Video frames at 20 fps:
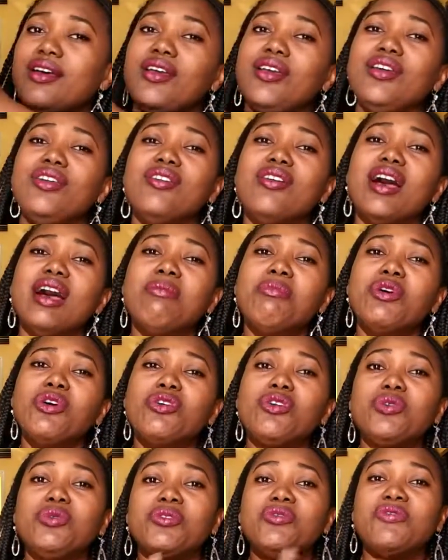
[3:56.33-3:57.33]
I'm not
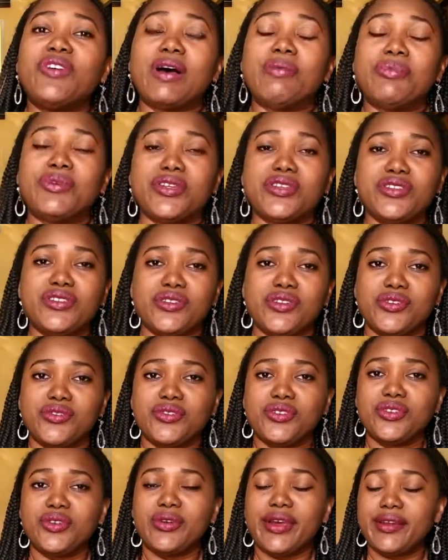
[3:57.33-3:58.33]
good with fabrics,
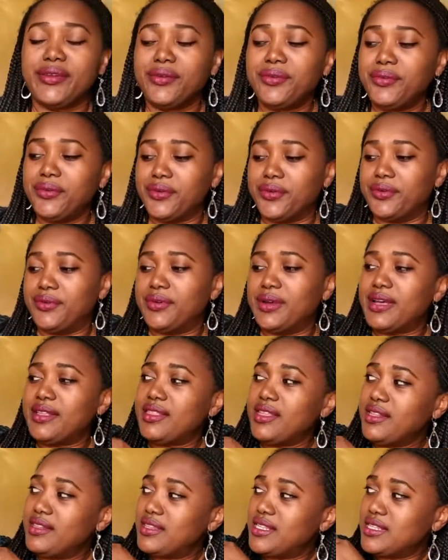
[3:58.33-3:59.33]
so I don't know. I
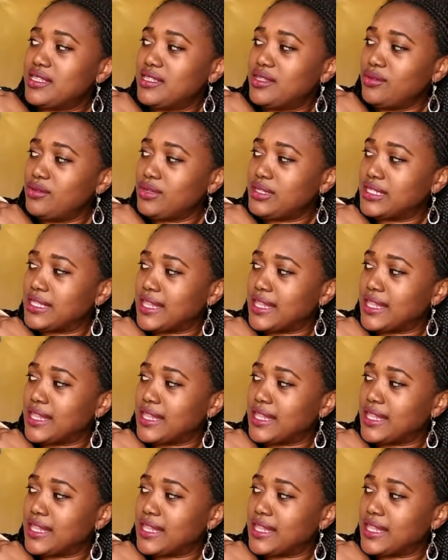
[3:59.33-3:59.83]
think this looks